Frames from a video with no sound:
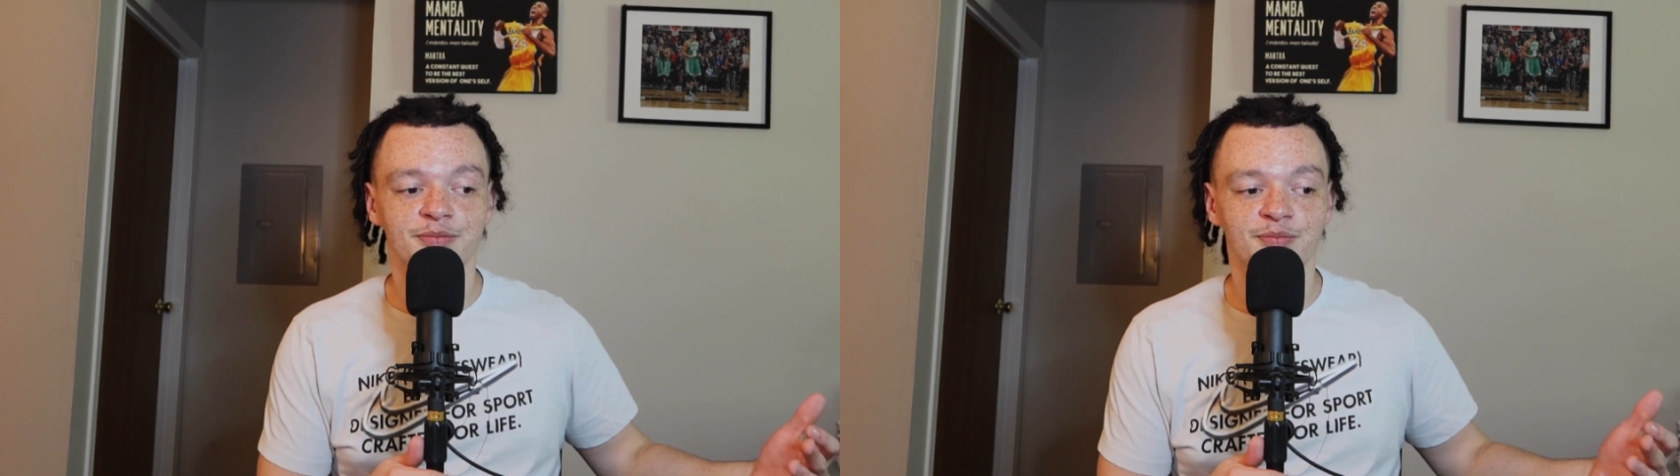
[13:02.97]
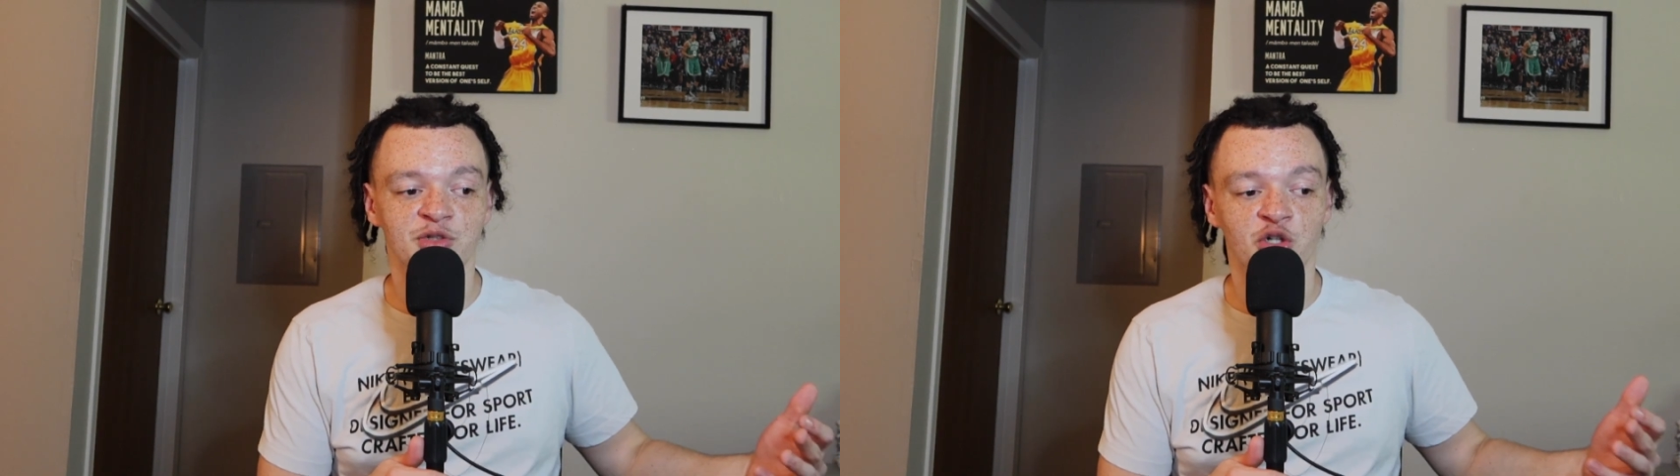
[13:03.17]

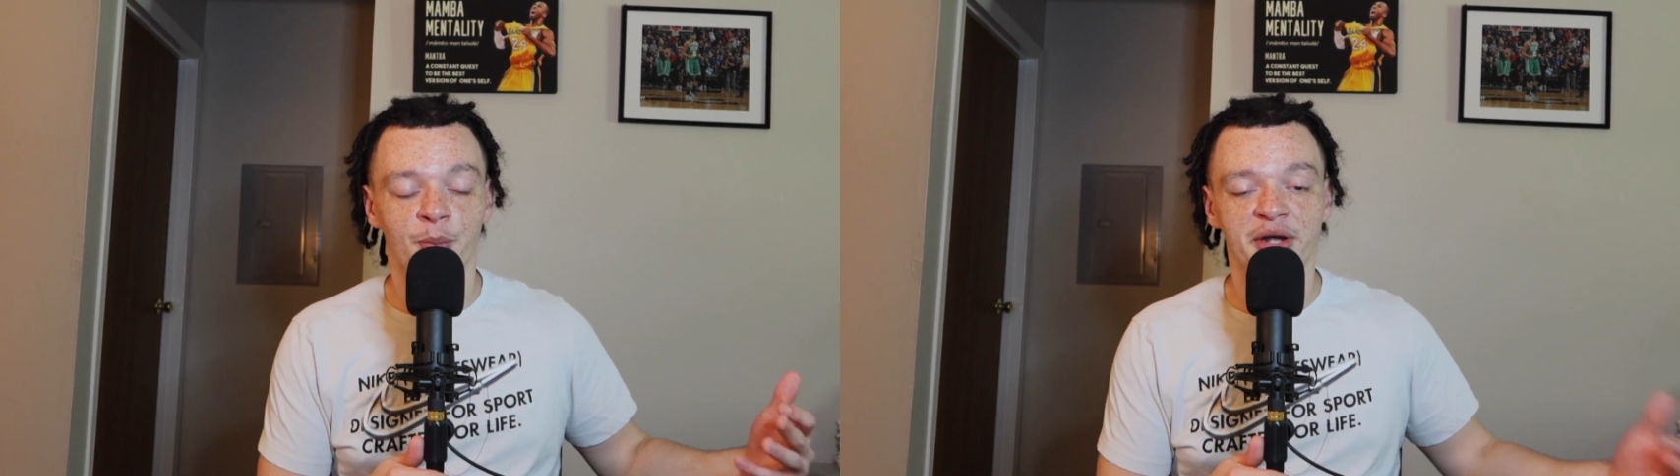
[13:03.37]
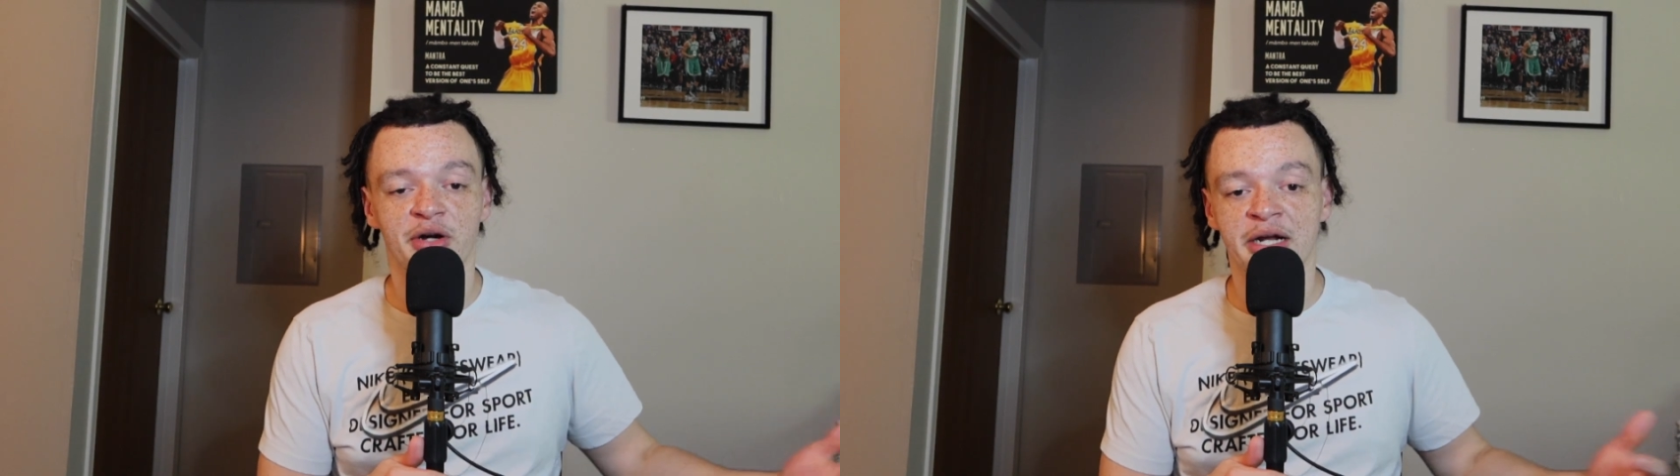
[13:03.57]

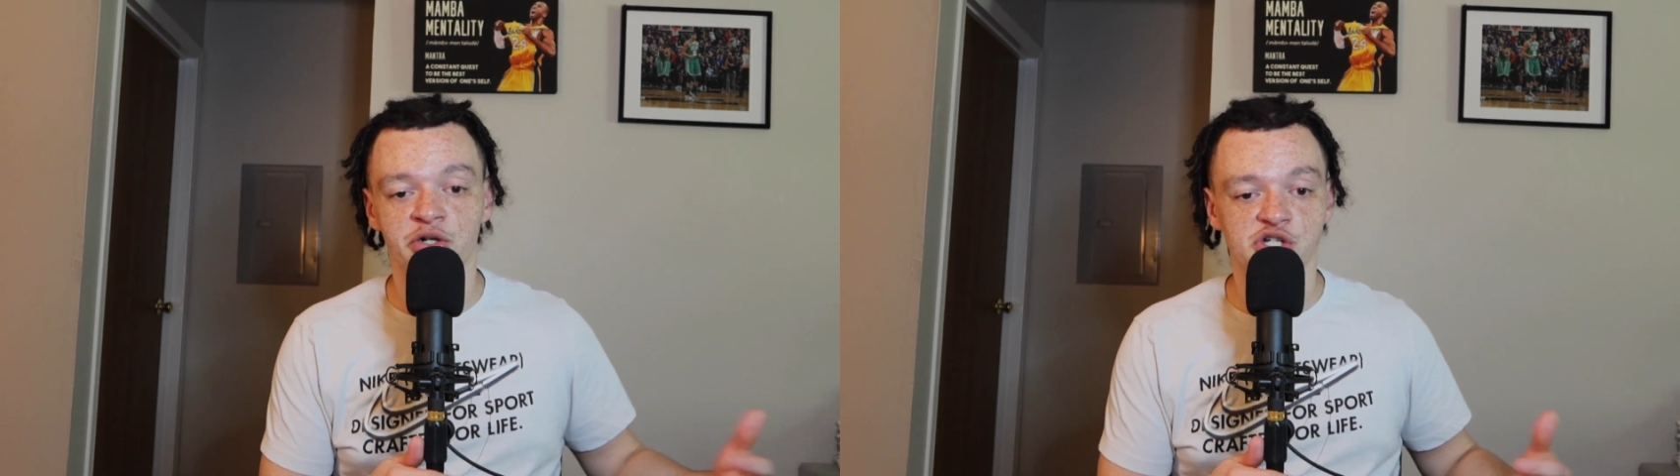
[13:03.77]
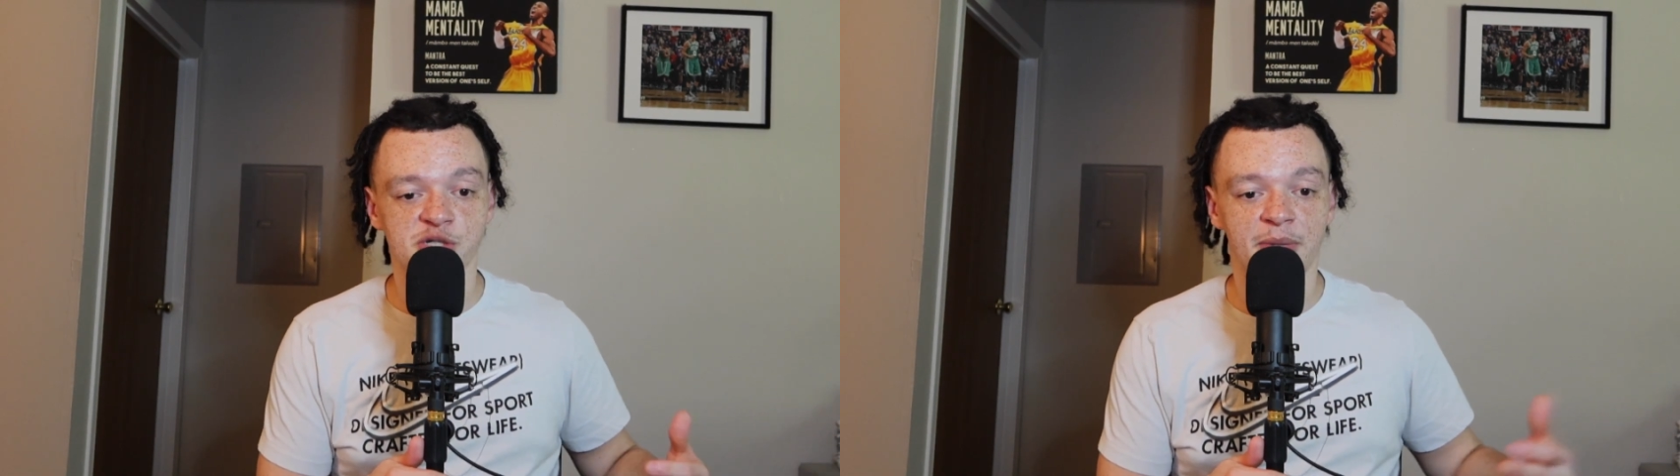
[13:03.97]
better
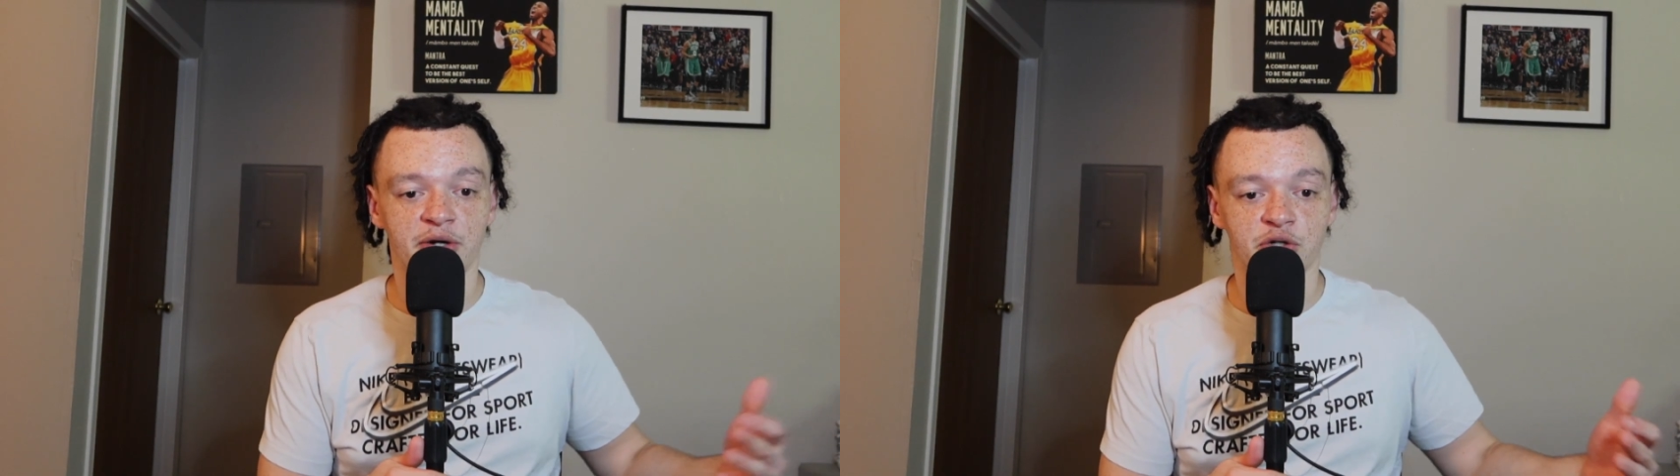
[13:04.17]
energy, better